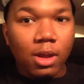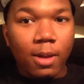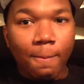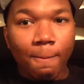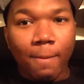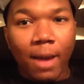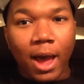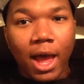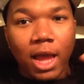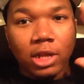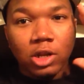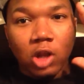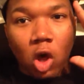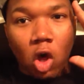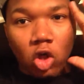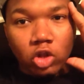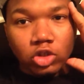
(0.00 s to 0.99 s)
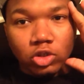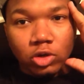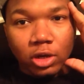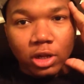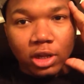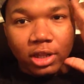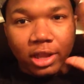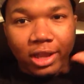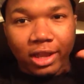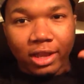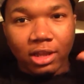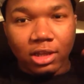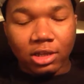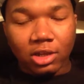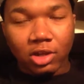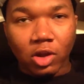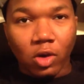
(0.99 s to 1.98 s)
mind altering,
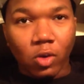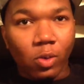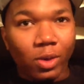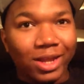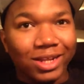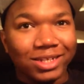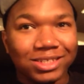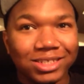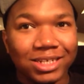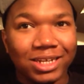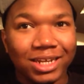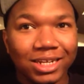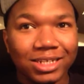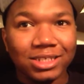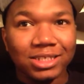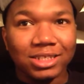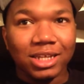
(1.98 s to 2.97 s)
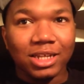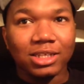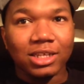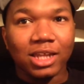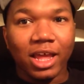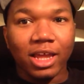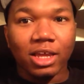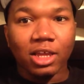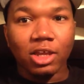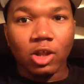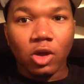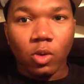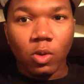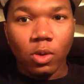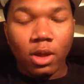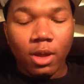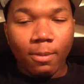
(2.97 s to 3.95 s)
incidents that,
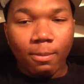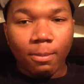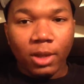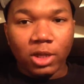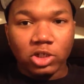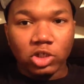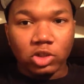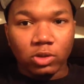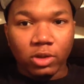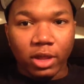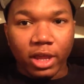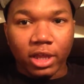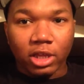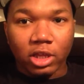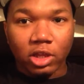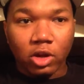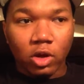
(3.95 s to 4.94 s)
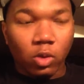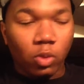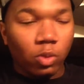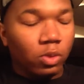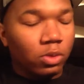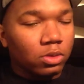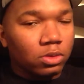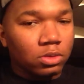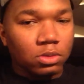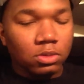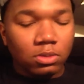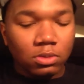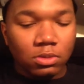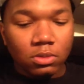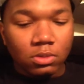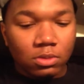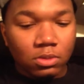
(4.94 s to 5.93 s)
makes you,
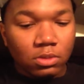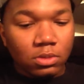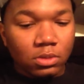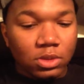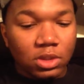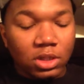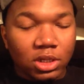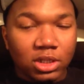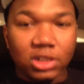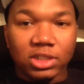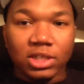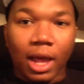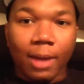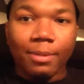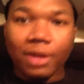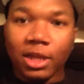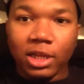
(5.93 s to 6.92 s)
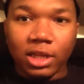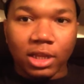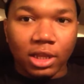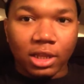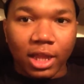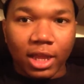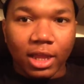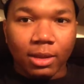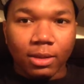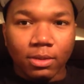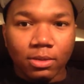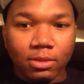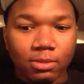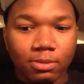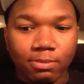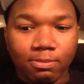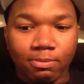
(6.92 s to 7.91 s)
stop eating like
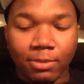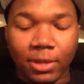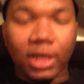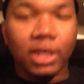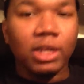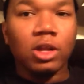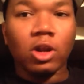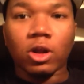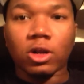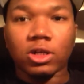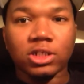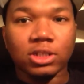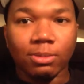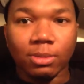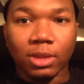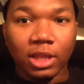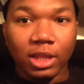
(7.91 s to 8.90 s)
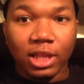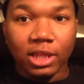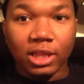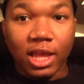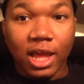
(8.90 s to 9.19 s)
meat or something like